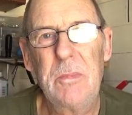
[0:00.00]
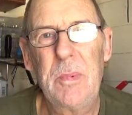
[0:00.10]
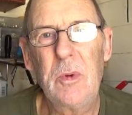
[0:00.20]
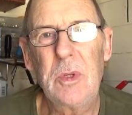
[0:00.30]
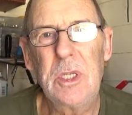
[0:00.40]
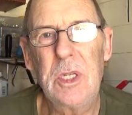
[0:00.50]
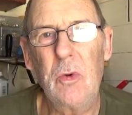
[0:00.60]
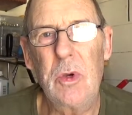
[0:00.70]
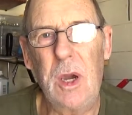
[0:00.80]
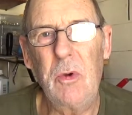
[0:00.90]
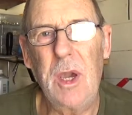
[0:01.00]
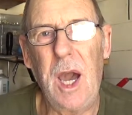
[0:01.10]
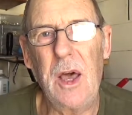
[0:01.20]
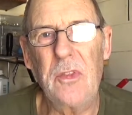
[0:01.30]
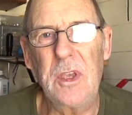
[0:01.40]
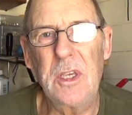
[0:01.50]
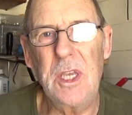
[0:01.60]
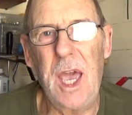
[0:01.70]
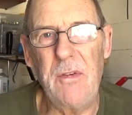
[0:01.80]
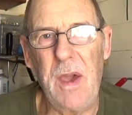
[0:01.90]
little go-kart things
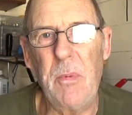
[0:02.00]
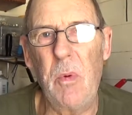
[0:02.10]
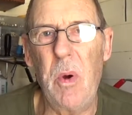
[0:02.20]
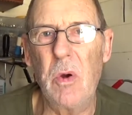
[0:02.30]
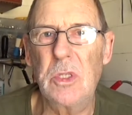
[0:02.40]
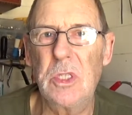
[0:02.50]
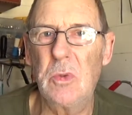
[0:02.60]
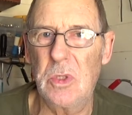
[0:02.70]
out of apple boxes,